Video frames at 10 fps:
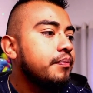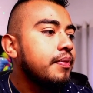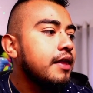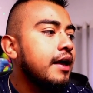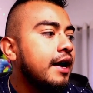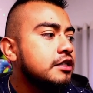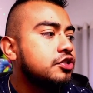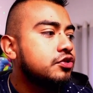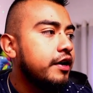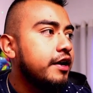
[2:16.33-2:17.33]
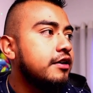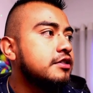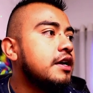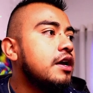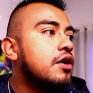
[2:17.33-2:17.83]
as traders,
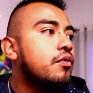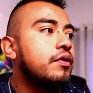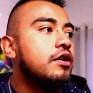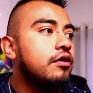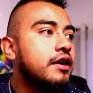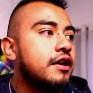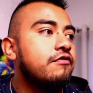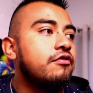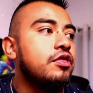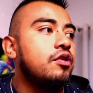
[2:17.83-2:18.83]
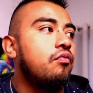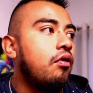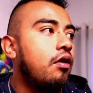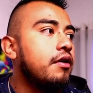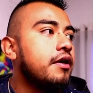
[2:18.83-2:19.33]
we're looking for the wrong
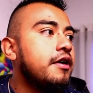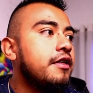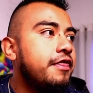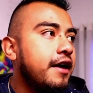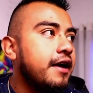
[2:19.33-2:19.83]
thing.